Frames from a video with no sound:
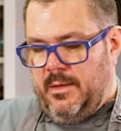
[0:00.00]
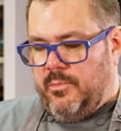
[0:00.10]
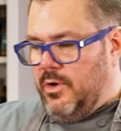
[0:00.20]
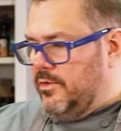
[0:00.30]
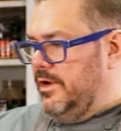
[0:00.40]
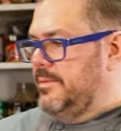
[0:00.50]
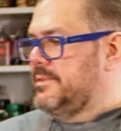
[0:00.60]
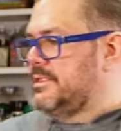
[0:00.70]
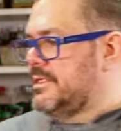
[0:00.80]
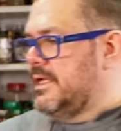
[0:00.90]
pork
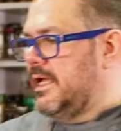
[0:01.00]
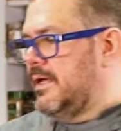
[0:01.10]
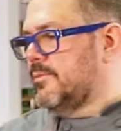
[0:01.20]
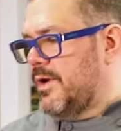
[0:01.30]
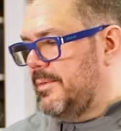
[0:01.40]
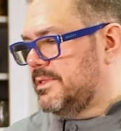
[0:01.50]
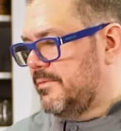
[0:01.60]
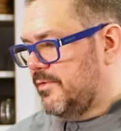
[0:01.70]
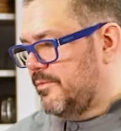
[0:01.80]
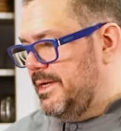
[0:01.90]
ribs, grab
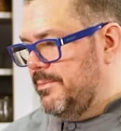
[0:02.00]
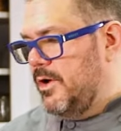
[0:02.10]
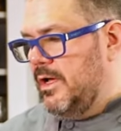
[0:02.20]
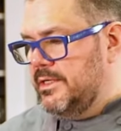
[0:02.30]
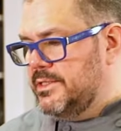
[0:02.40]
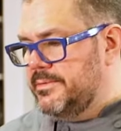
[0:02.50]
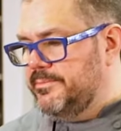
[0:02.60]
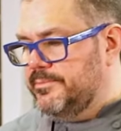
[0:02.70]
some of her meatballs,